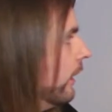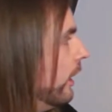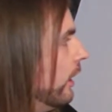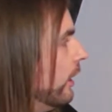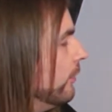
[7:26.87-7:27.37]

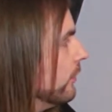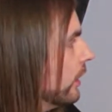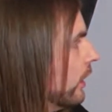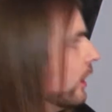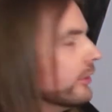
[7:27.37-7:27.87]
The
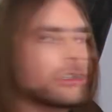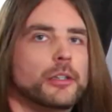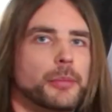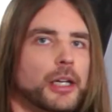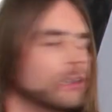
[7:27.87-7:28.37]
lights in the
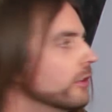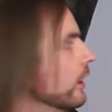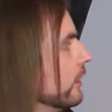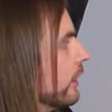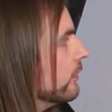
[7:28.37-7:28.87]

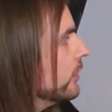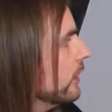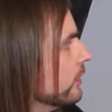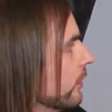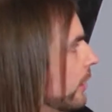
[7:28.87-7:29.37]
background, I've
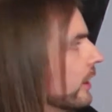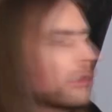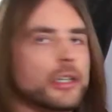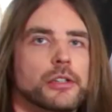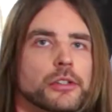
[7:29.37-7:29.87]
changed the
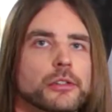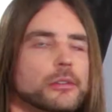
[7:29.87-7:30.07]
background